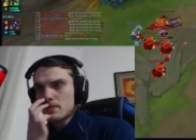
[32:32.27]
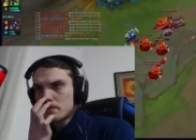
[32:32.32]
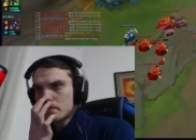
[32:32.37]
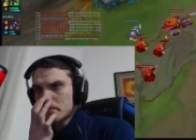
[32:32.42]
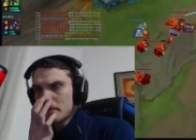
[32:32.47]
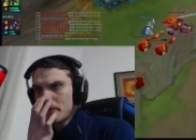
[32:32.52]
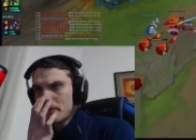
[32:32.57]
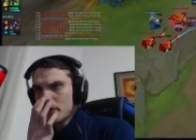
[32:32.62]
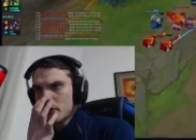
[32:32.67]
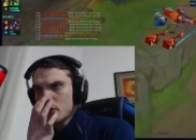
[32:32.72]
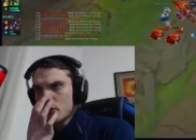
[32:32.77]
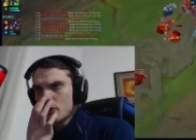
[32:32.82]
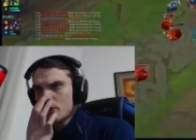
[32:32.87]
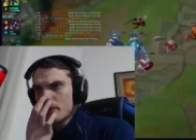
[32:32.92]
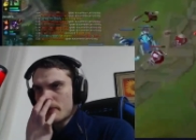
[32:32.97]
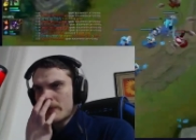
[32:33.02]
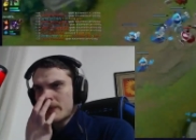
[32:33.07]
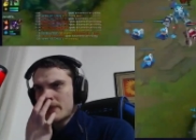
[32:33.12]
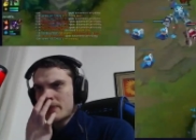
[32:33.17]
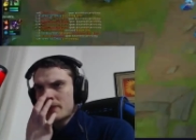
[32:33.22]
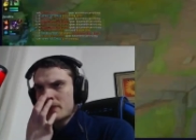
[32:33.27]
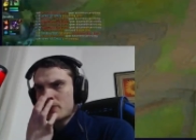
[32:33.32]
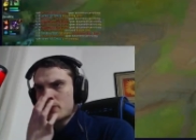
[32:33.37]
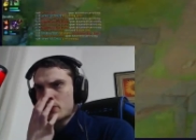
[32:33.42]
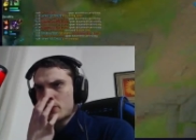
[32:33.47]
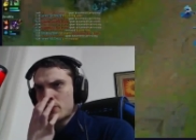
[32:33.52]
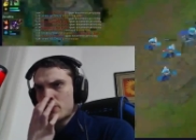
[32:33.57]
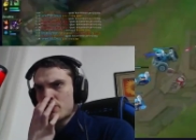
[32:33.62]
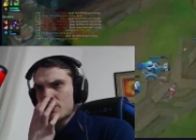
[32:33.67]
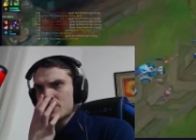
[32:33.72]
Maybe you could have played a bit
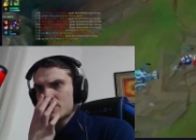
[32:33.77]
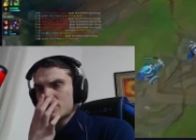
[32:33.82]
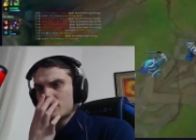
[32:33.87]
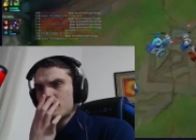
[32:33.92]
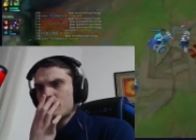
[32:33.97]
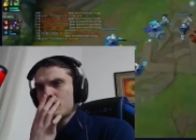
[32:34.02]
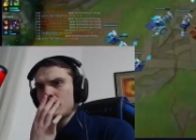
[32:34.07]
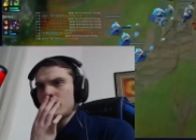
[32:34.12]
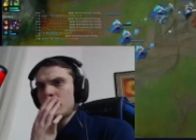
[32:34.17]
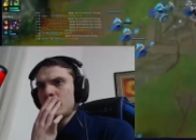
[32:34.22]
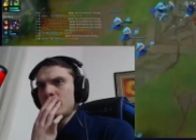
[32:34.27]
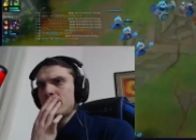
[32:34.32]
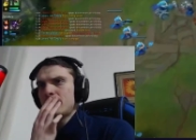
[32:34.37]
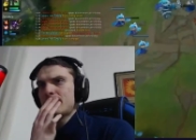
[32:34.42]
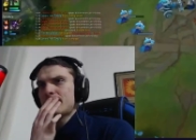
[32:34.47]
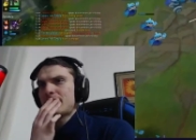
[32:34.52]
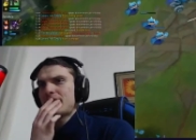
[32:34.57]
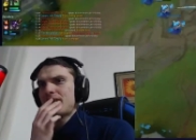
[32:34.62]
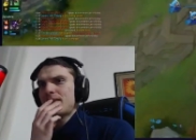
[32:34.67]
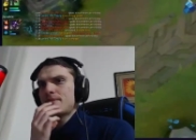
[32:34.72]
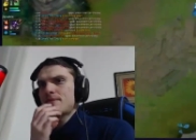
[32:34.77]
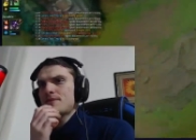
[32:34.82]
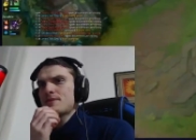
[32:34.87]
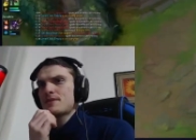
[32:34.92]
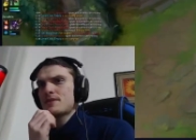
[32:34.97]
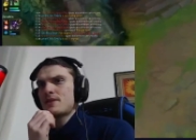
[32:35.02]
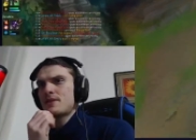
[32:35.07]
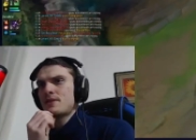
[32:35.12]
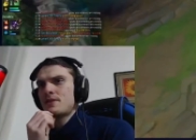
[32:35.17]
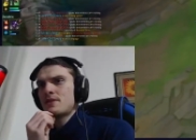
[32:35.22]
more aggressive at
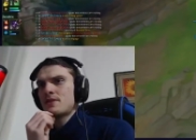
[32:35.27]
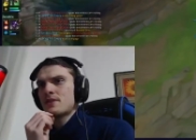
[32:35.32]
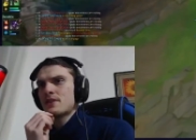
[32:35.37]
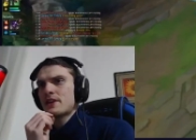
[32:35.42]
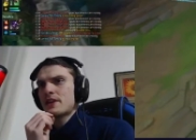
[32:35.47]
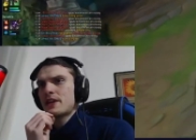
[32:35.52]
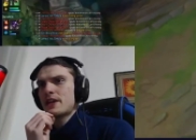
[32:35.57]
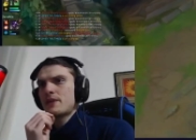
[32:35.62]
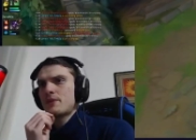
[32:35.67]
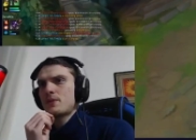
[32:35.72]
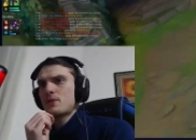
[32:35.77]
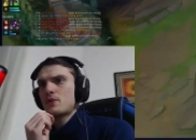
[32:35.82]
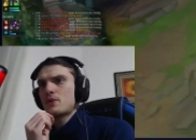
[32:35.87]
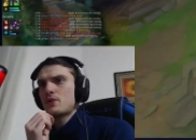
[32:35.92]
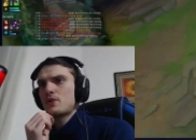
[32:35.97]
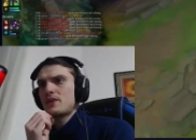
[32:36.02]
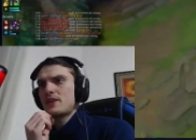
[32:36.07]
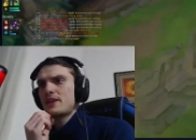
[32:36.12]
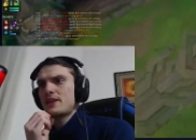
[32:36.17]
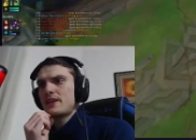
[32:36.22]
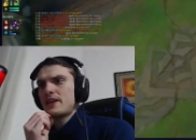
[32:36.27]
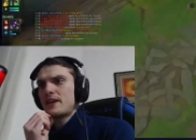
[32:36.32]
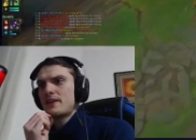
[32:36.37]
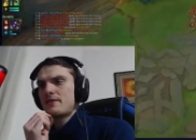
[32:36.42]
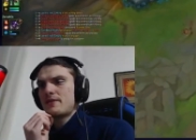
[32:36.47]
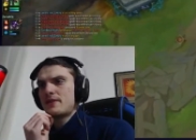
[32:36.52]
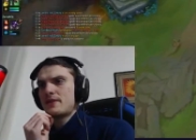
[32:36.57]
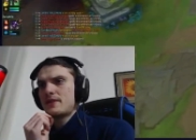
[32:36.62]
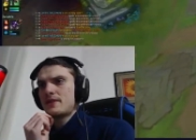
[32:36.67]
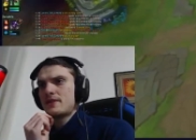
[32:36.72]
times. And we do, did
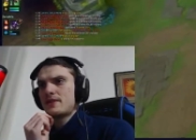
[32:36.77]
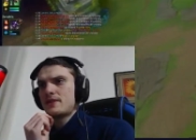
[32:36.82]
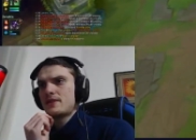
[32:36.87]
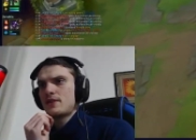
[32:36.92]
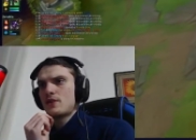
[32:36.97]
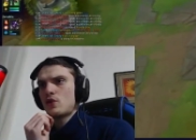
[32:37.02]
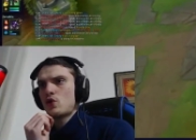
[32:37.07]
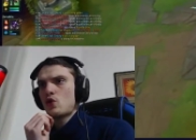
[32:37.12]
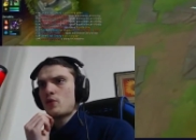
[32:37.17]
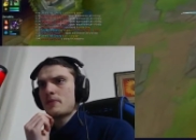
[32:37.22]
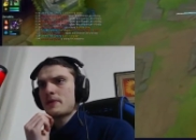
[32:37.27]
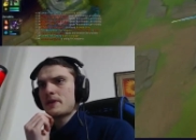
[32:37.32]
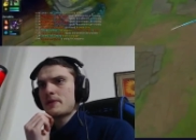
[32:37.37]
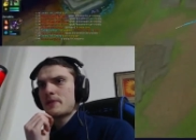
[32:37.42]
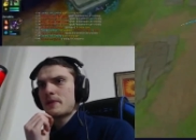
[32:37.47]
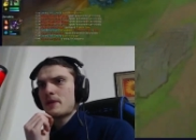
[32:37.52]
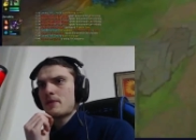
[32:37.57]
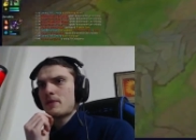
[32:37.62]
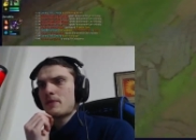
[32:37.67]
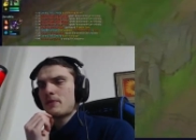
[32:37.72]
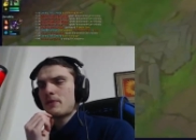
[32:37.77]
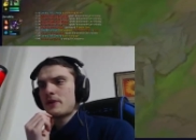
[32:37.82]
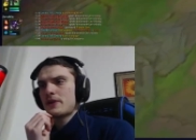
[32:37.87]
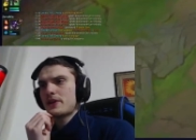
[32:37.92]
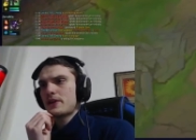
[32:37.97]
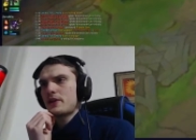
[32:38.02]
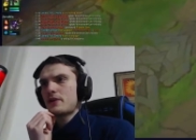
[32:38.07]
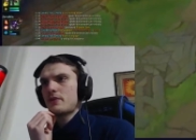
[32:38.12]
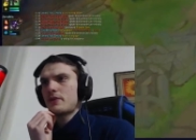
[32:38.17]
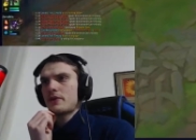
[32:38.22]
have the, the roaming problem
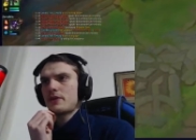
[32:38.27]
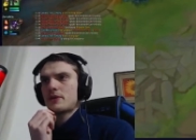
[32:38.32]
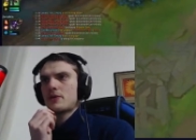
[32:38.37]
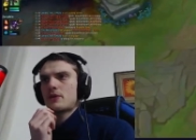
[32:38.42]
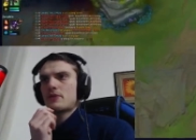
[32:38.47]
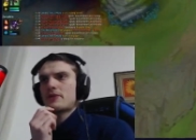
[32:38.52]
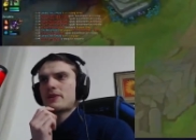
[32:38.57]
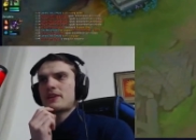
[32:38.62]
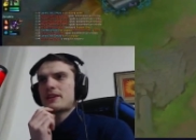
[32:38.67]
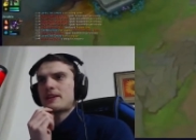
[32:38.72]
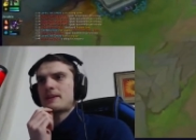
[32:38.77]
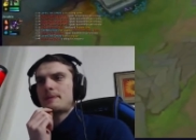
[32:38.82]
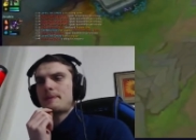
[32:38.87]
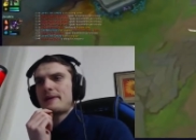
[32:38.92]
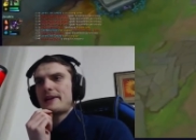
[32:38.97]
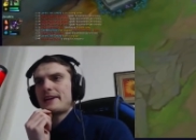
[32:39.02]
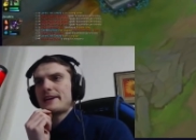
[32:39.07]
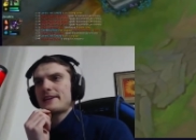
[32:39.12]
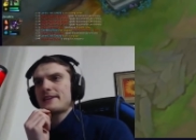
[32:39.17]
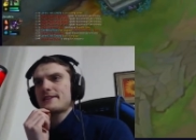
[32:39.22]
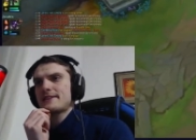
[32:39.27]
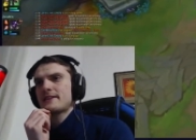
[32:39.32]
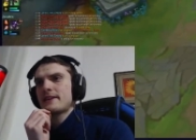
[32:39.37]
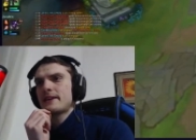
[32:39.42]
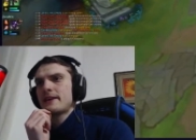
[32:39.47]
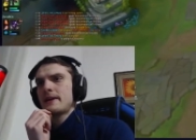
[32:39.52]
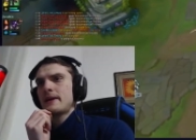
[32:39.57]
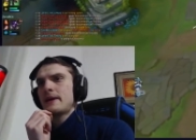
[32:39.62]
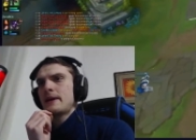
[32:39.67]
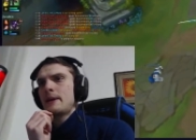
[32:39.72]
right there when you could have get the plates.
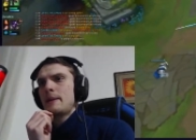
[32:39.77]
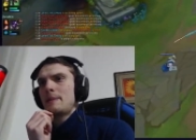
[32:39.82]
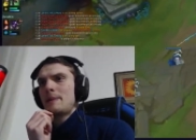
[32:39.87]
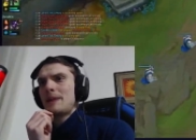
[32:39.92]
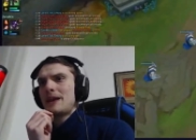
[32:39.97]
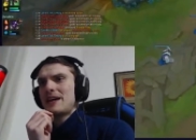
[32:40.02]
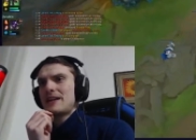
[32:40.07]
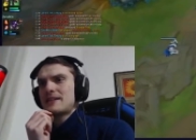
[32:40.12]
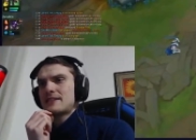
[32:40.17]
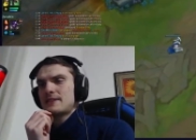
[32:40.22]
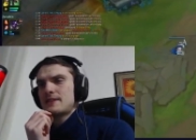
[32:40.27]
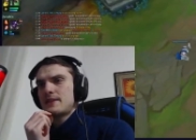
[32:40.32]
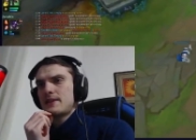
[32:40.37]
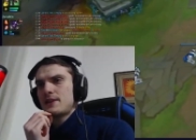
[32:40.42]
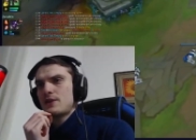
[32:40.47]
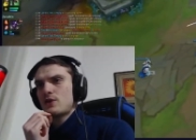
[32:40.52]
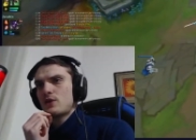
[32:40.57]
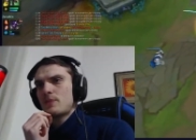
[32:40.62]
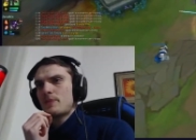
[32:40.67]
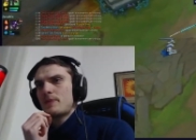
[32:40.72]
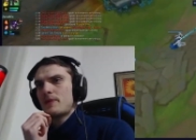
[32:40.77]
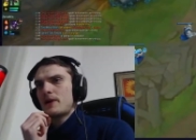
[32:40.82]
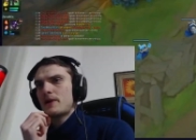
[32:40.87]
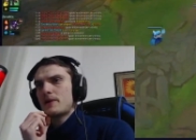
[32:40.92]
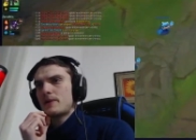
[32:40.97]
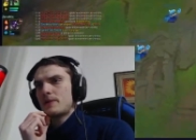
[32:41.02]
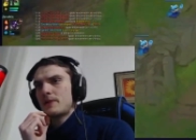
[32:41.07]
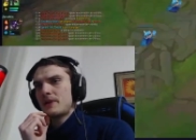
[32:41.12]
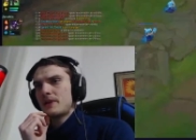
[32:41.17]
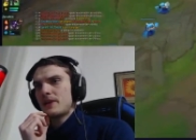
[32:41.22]
Plus the recall,
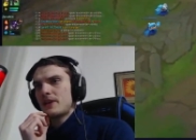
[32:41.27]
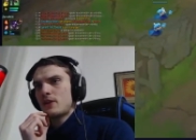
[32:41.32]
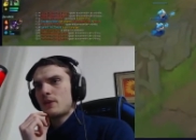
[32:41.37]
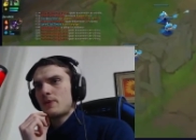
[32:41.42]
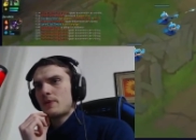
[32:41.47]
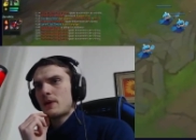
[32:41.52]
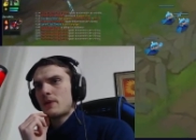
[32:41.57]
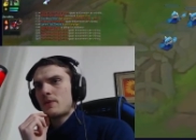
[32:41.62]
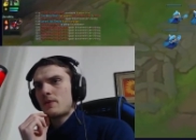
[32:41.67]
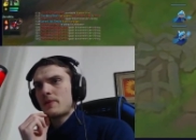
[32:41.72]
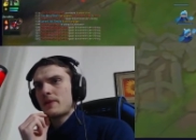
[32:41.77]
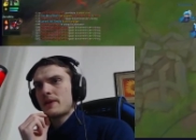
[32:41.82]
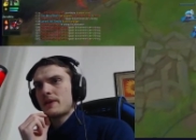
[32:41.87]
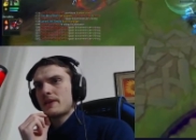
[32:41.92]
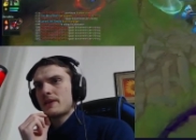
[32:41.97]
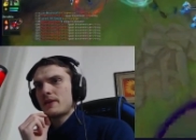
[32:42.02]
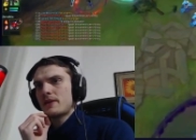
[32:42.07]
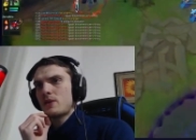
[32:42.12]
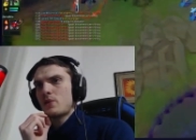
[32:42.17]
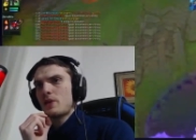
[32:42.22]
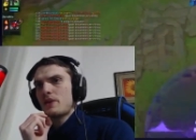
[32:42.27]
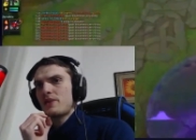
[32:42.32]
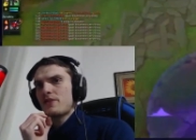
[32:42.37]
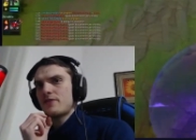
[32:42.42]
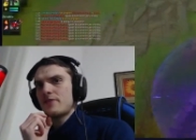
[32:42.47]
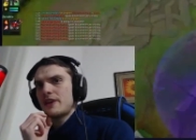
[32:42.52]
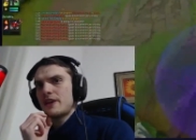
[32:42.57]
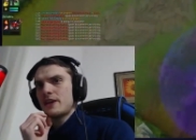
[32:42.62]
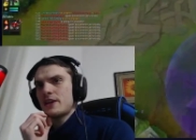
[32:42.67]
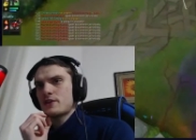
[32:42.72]
the recall problem and the wave
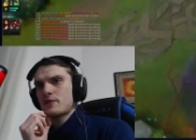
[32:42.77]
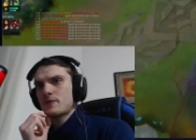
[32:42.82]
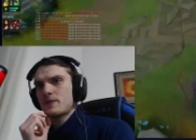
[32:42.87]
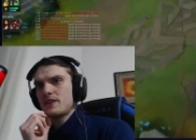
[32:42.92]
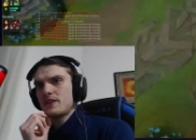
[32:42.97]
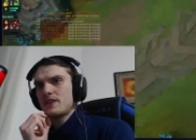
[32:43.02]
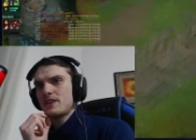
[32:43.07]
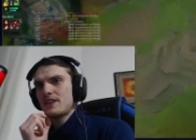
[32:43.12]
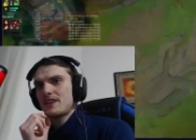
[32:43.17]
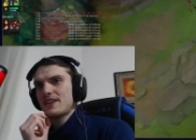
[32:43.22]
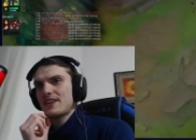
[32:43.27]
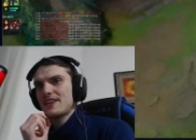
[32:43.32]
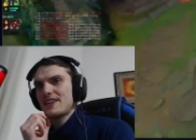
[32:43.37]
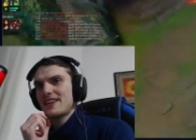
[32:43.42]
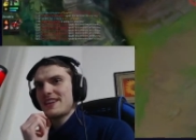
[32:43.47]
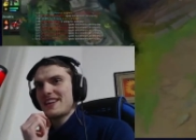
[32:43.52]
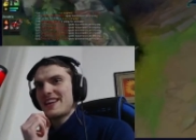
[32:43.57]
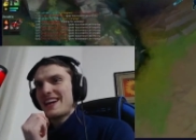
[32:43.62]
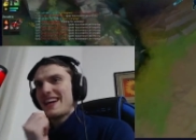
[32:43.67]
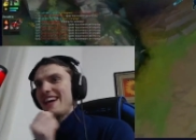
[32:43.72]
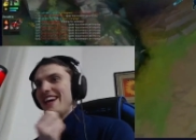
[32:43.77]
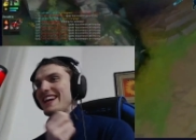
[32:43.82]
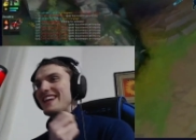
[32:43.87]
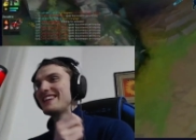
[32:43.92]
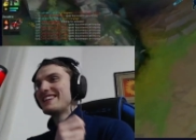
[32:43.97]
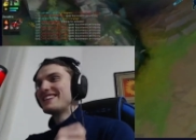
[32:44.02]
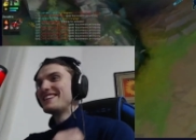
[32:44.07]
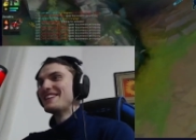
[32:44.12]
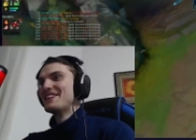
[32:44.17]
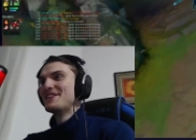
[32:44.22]
management.
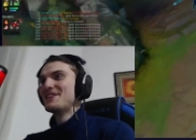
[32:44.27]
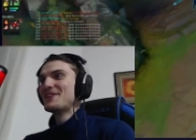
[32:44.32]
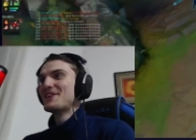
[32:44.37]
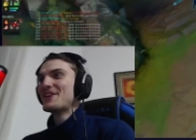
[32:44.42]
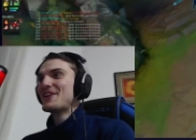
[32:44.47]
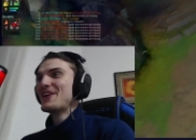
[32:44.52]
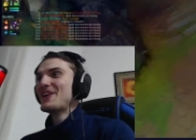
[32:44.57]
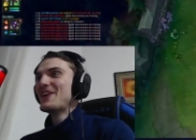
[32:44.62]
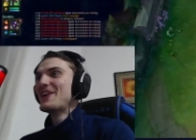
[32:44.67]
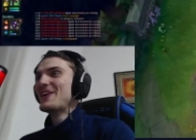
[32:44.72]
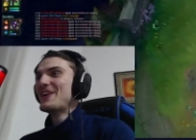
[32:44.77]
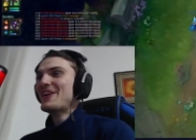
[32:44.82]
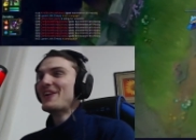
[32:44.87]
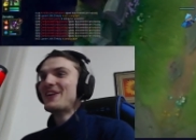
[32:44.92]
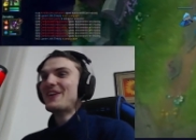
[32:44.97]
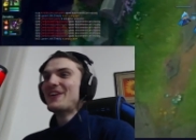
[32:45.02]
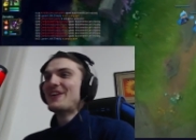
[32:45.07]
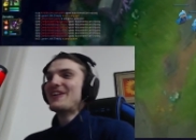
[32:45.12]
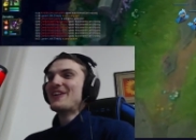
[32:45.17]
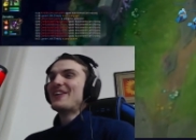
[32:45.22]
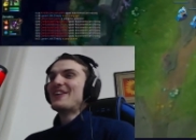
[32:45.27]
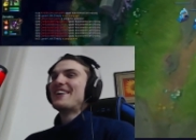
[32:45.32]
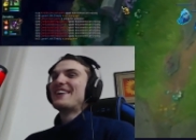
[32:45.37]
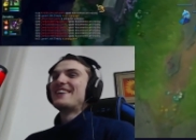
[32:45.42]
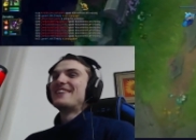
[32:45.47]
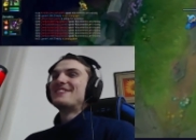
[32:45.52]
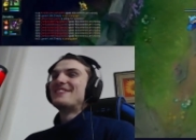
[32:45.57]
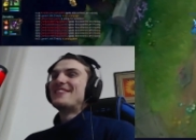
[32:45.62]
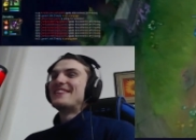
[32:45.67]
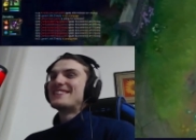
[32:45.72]
And About here we go. Mistake.
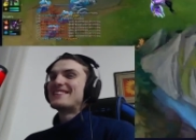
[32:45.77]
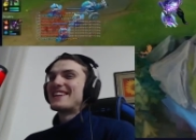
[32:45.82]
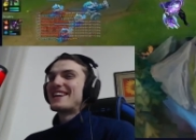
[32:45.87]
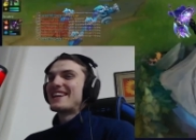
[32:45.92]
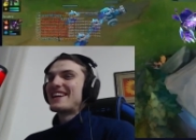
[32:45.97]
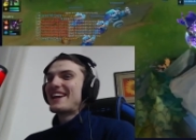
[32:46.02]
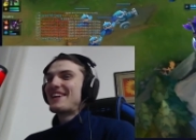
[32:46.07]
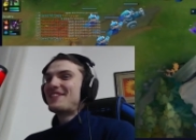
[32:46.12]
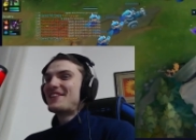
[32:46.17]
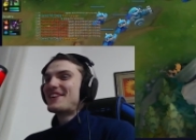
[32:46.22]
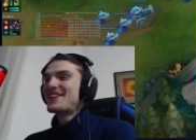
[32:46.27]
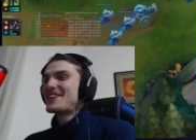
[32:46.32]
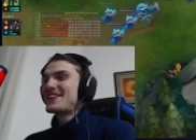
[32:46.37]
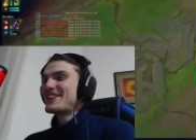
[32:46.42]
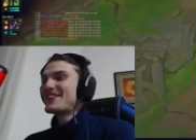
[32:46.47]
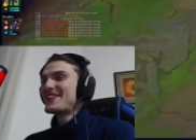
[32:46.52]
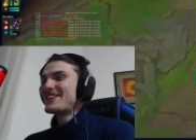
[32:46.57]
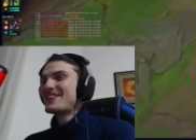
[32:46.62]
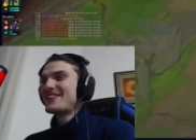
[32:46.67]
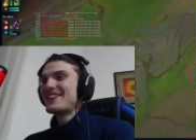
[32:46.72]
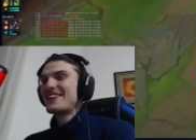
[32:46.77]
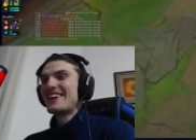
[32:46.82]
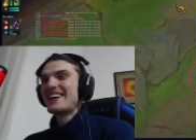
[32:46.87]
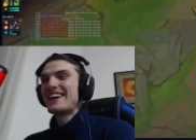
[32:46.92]
Mistake yep. number two.